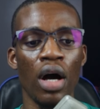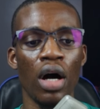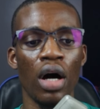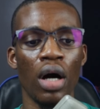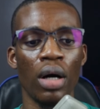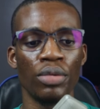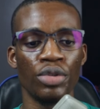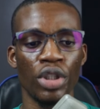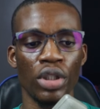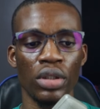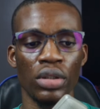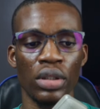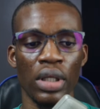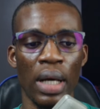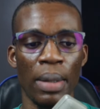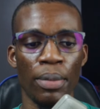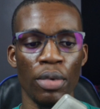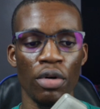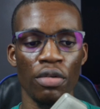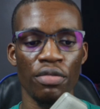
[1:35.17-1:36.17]
just
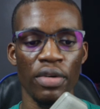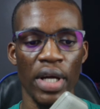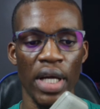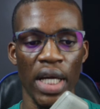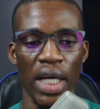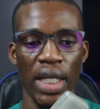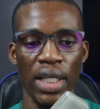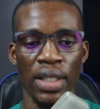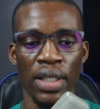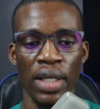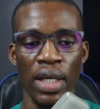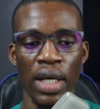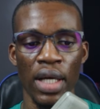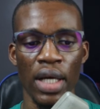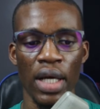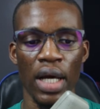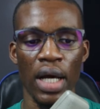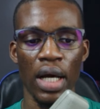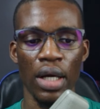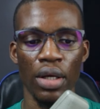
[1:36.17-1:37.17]
above N,
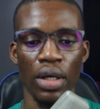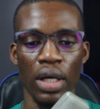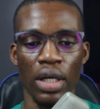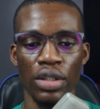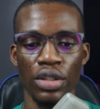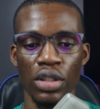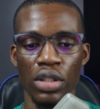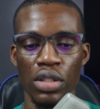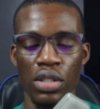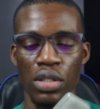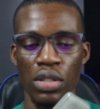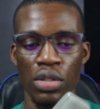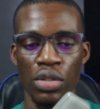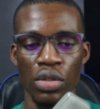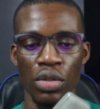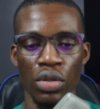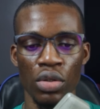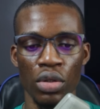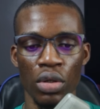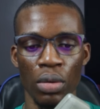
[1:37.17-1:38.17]
and you can just
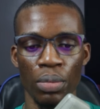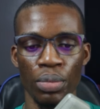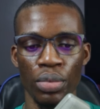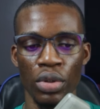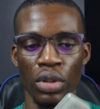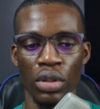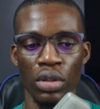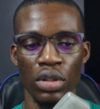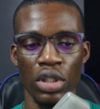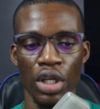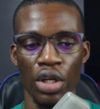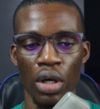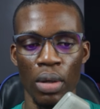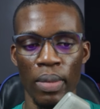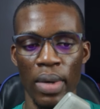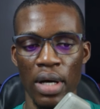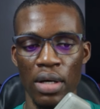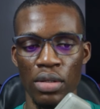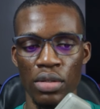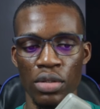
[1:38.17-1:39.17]
take your
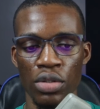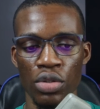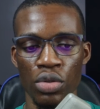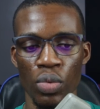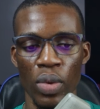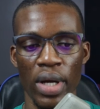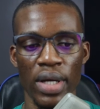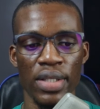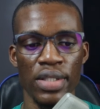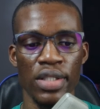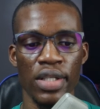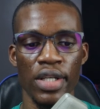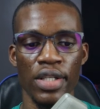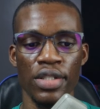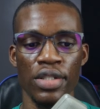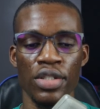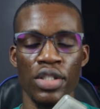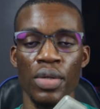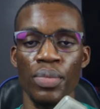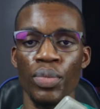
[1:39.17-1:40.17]
mouse to where it says
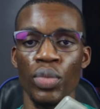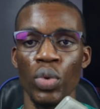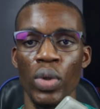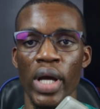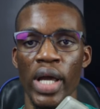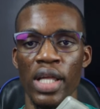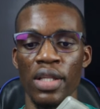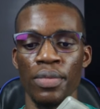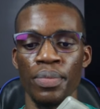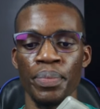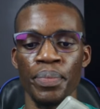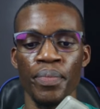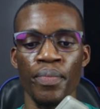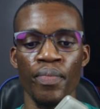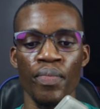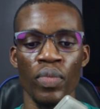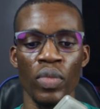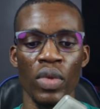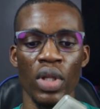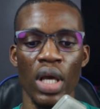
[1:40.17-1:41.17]
Simple Earn.
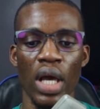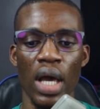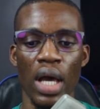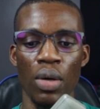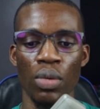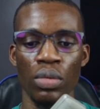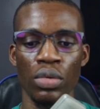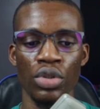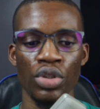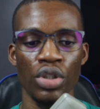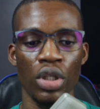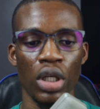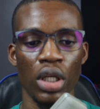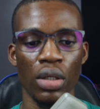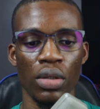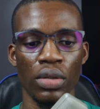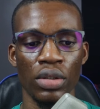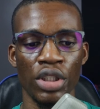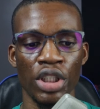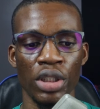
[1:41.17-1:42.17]
And once you click
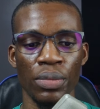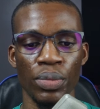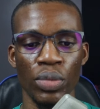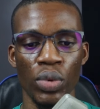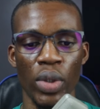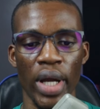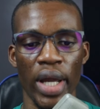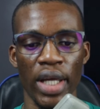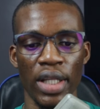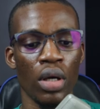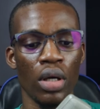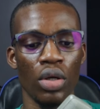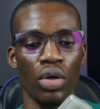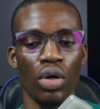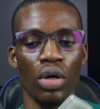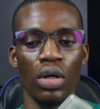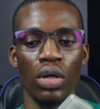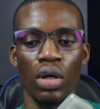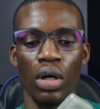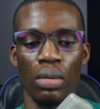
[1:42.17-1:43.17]
on Simple Earn, you're going
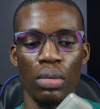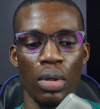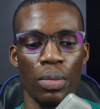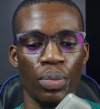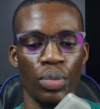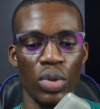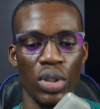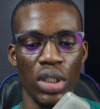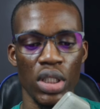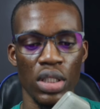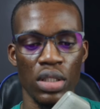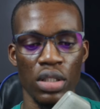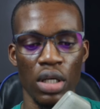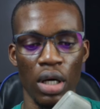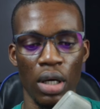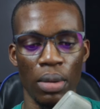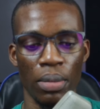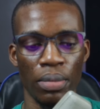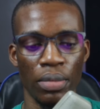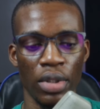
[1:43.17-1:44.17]
to come up with this
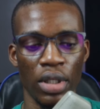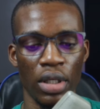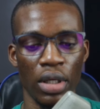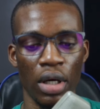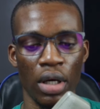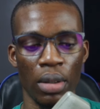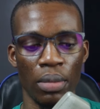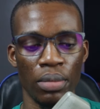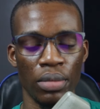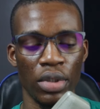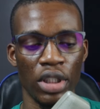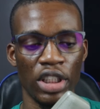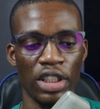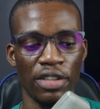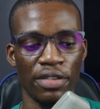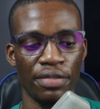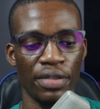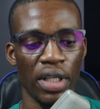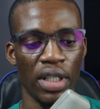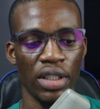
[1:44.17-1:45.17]

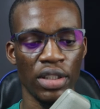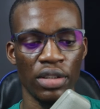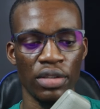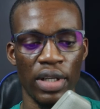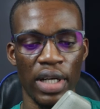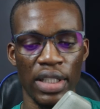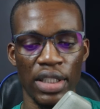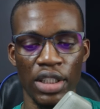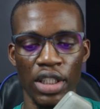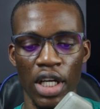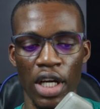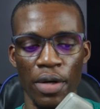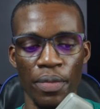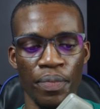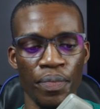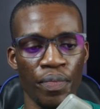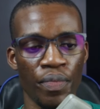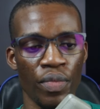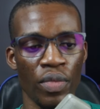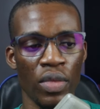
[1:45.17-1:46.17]
interface right here.
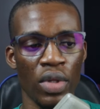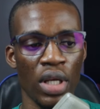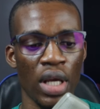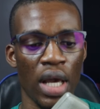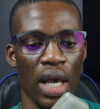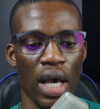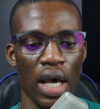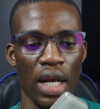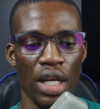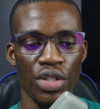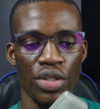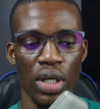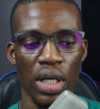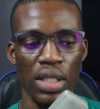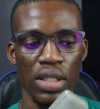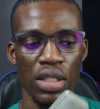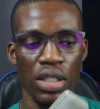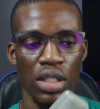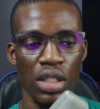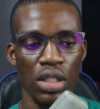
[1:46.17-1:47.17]
And as you can
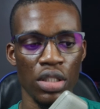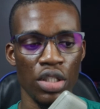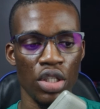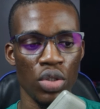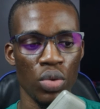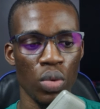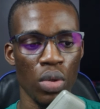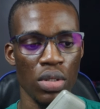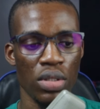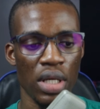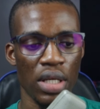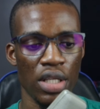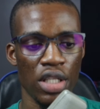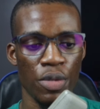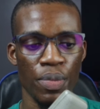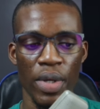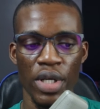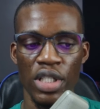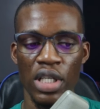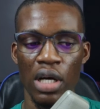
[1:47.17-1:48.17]
see, these ones are the
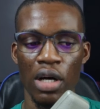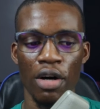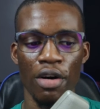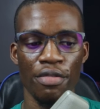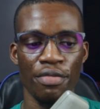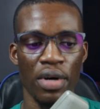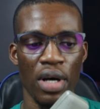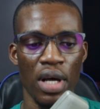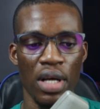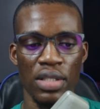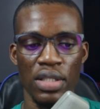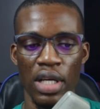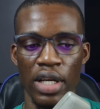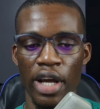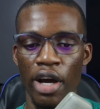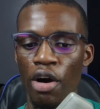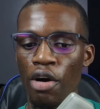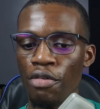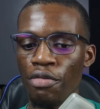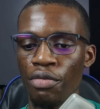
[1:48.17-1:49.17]
special offers that they are
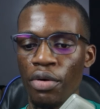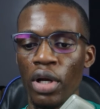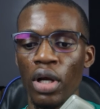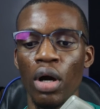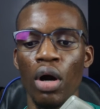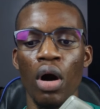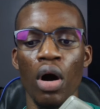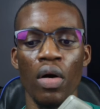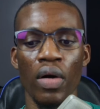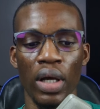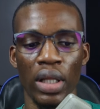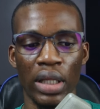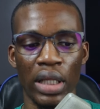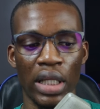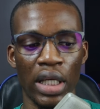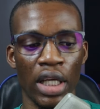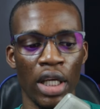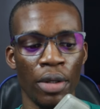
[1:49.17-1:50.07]
offering currently.